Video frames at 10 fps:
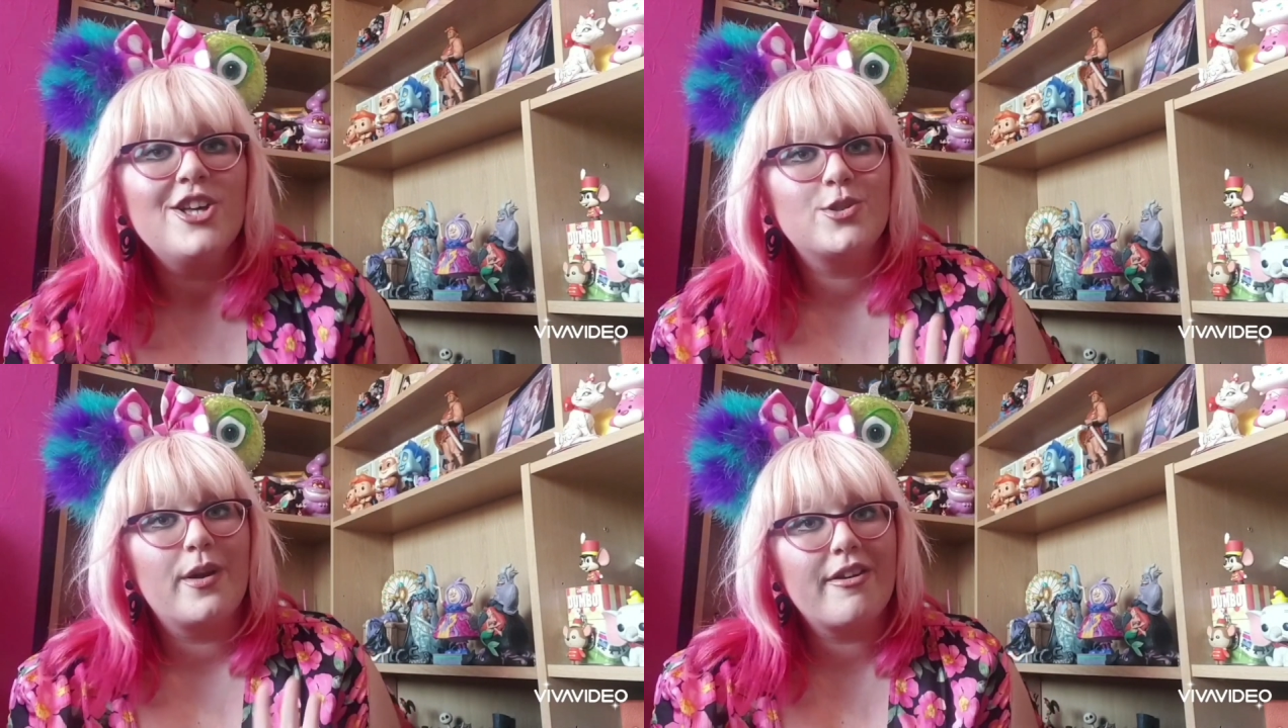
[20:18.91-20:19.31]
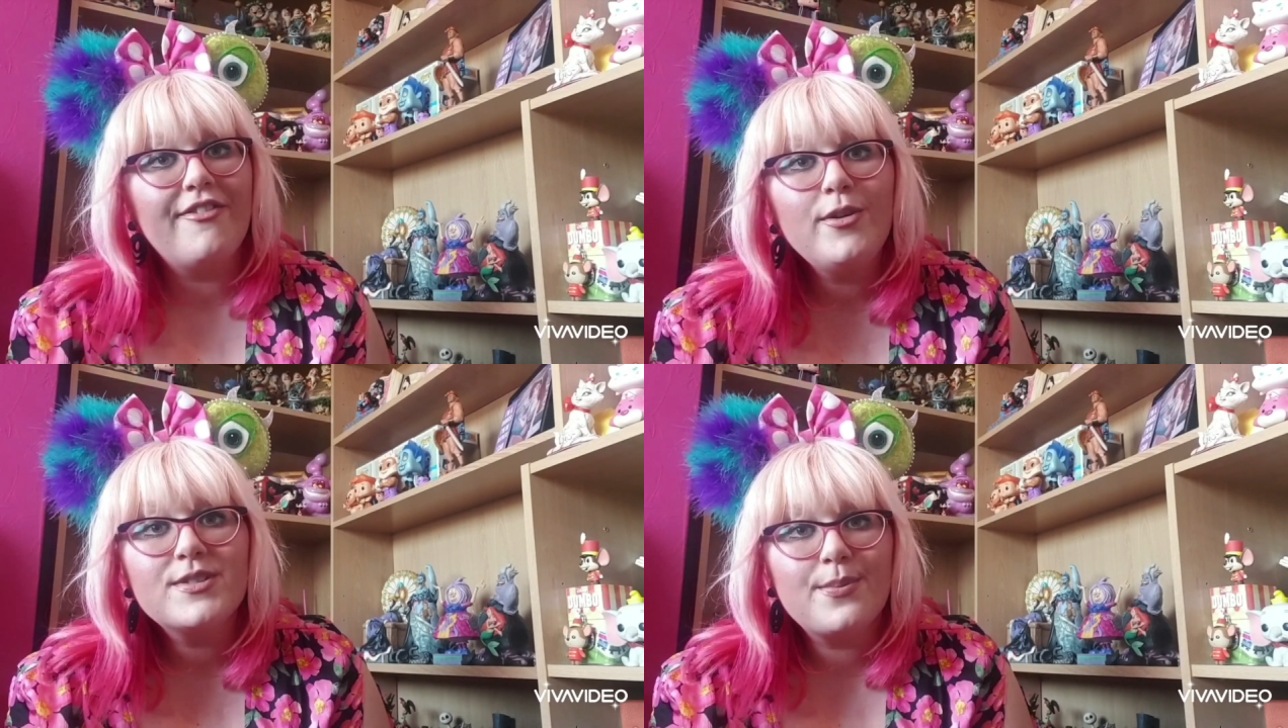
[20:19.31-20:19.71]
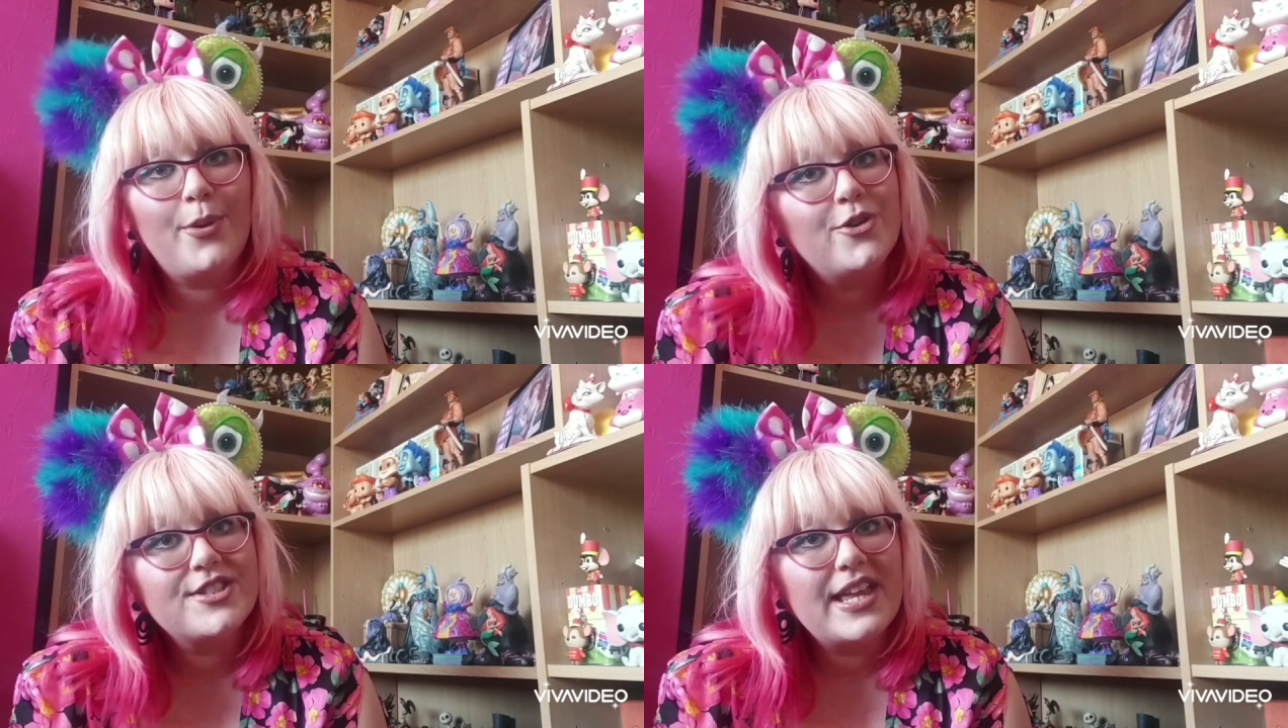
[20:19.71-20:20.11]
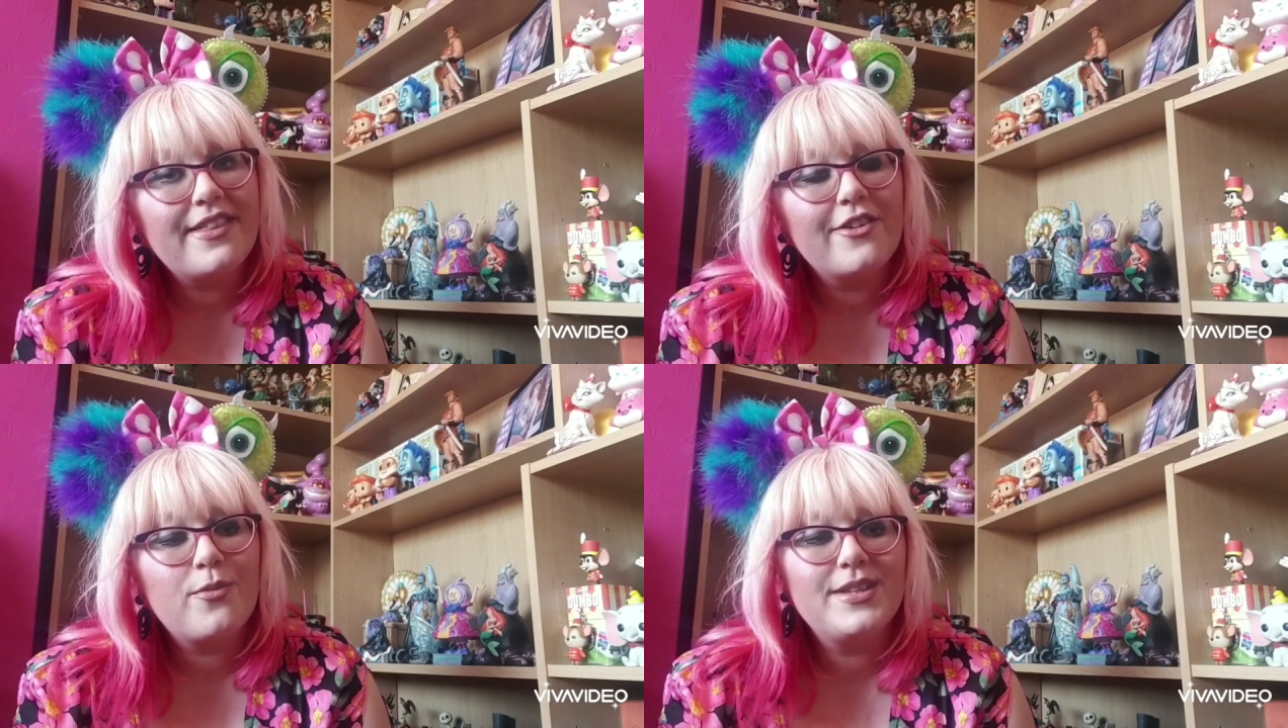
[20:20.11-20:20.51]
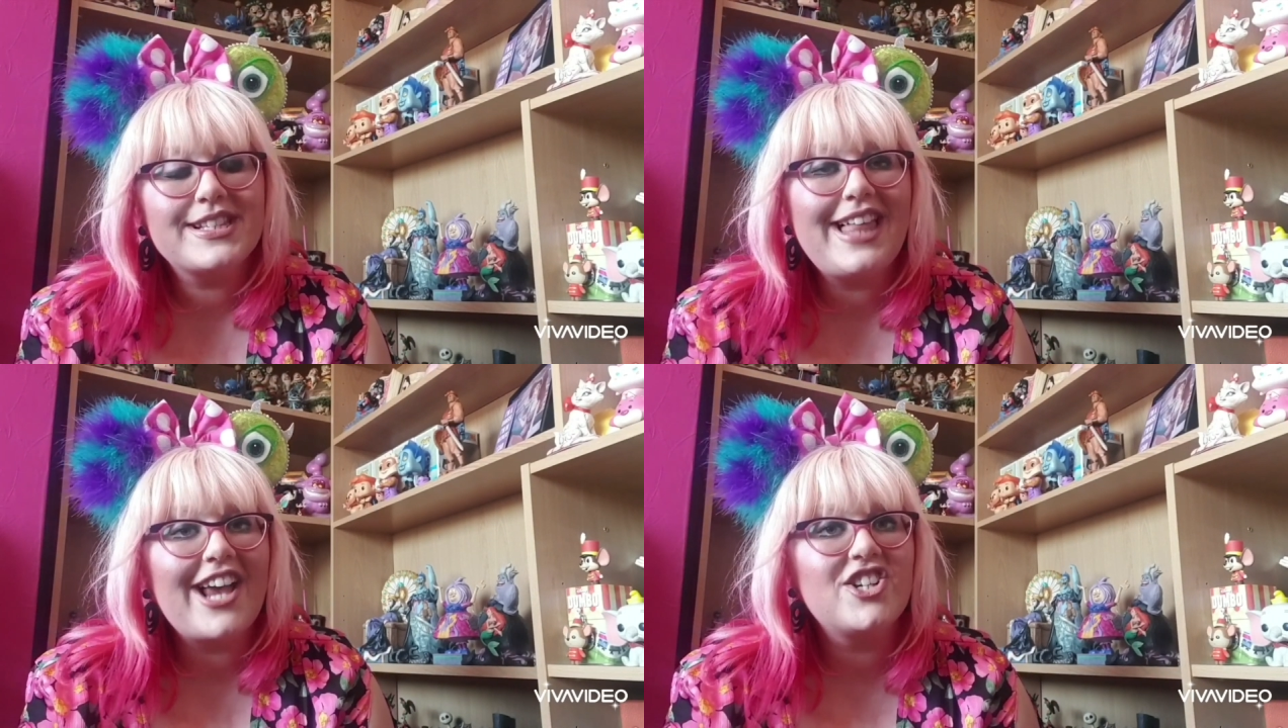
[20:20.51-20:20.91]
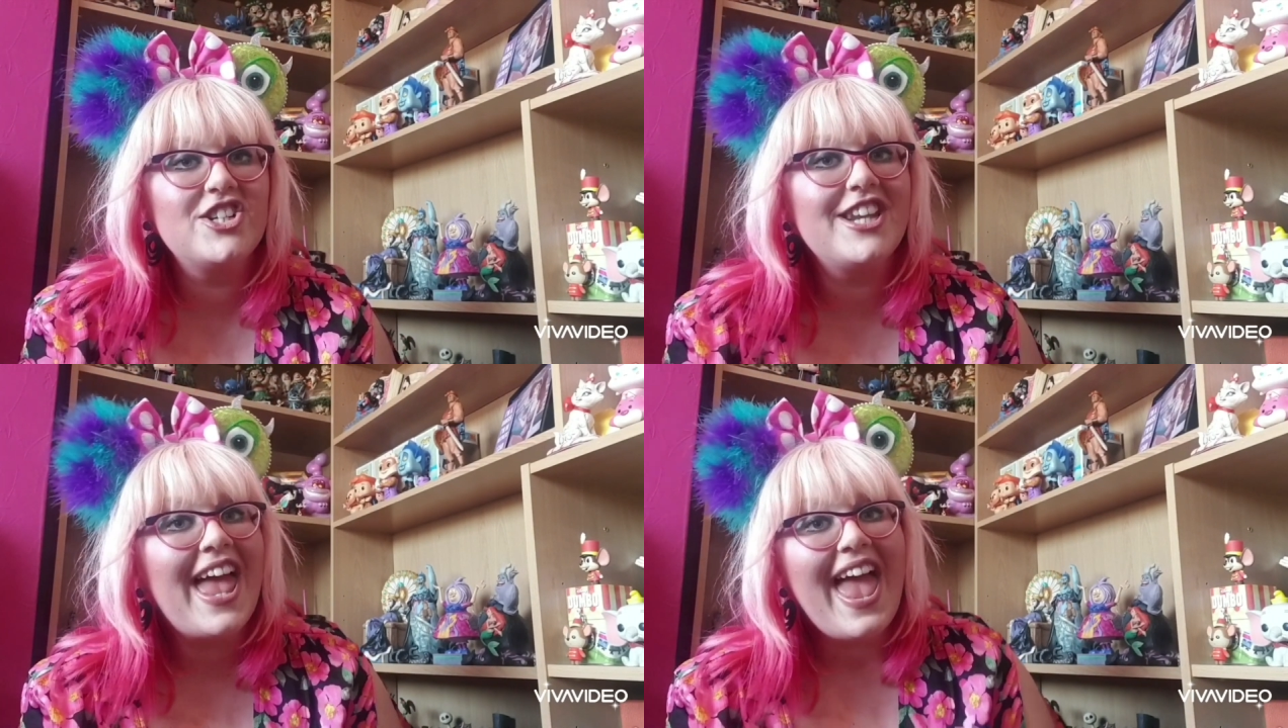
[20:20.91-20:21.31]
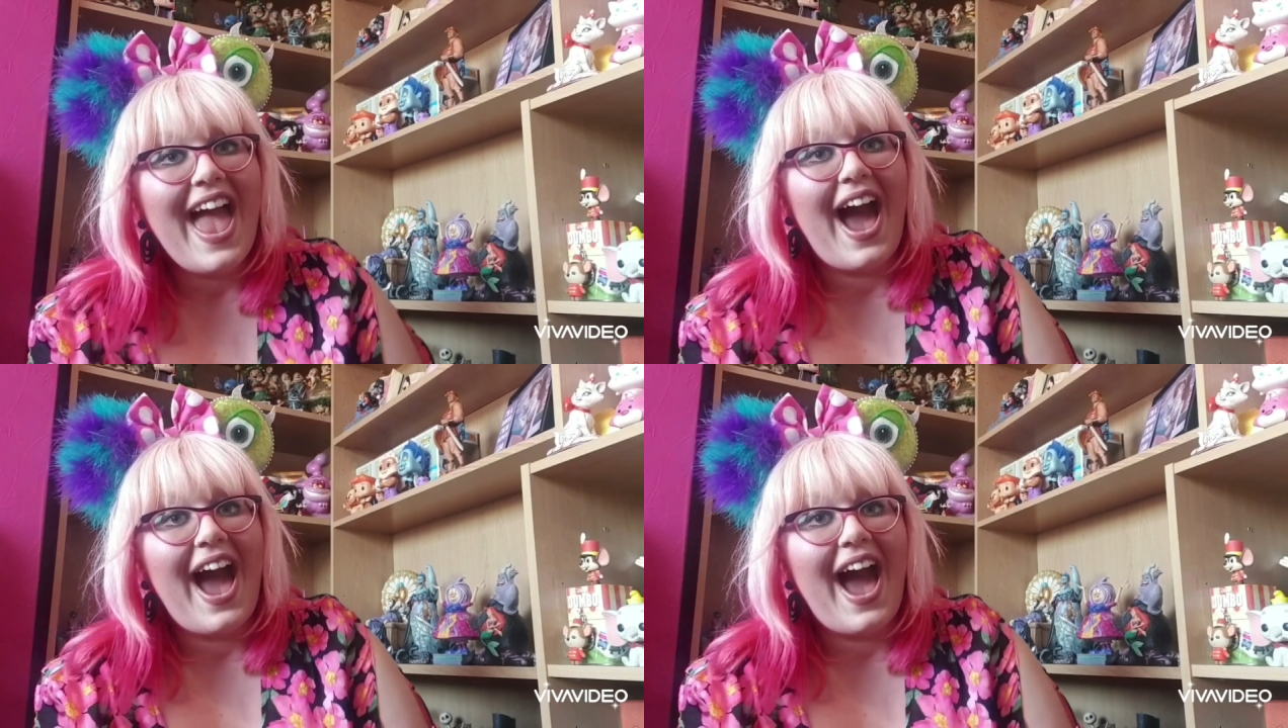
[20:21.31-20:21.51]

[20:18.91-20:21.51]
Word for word: So I refused to purchase anything from this collection.